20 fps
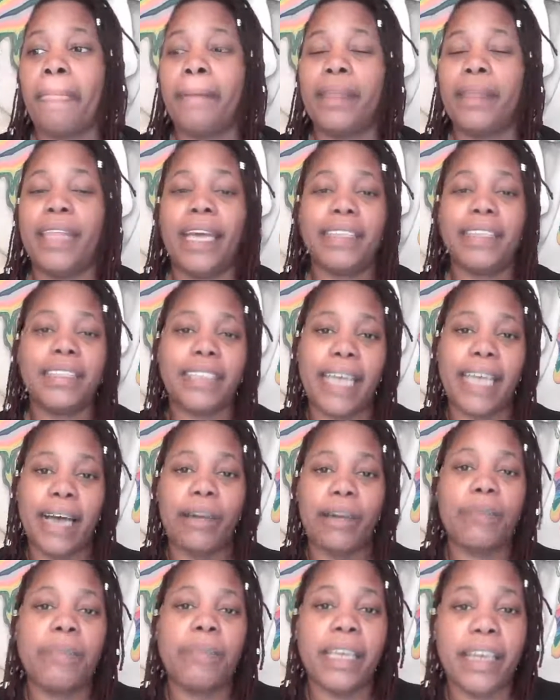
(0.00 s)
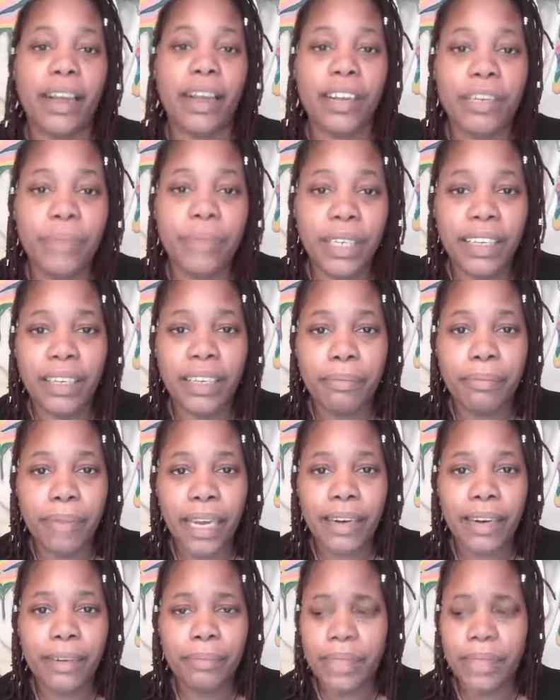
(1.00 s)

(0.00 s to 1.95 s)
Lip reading: not just how to make our community better,